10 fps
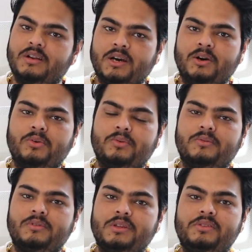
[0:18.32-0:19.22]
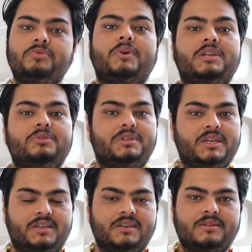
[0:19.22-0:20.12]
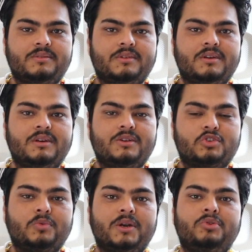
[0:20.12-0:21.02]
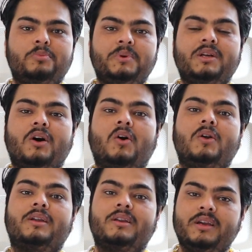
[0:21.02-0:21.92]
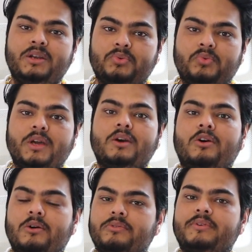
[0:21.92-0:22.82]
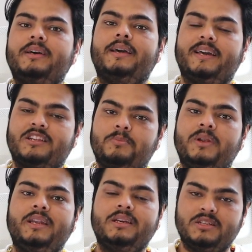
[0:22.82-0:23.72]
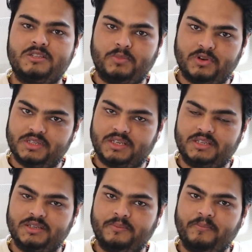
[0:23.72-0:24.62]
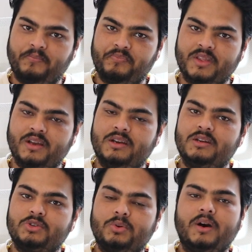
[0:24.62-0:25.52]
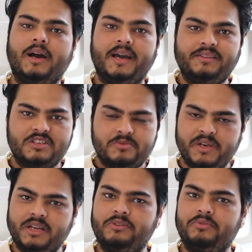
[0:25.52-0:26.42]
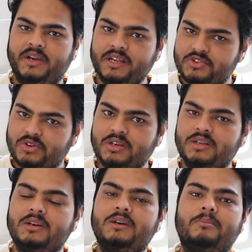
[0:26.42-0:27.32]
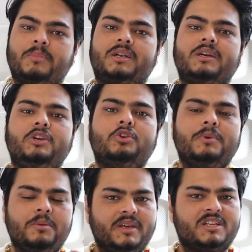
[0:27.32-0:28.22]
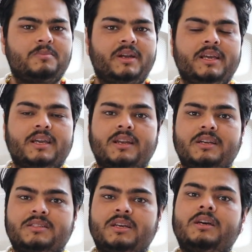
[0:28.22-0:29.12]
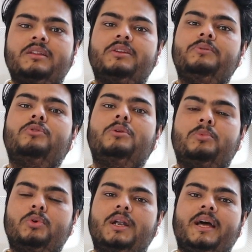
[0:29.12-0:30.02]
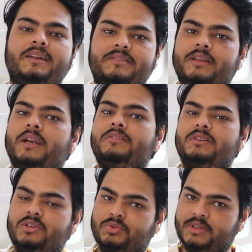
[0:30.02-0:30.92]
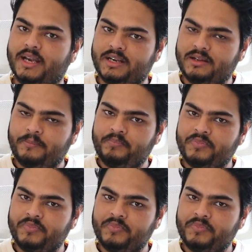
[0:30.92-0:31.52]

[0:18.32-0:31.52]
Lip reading: Now, this is what you did. So what would be the alternate way of explaining this project? So I just made it very short, but you may be explaining in, let's say, 3-4 more lines in addition to that.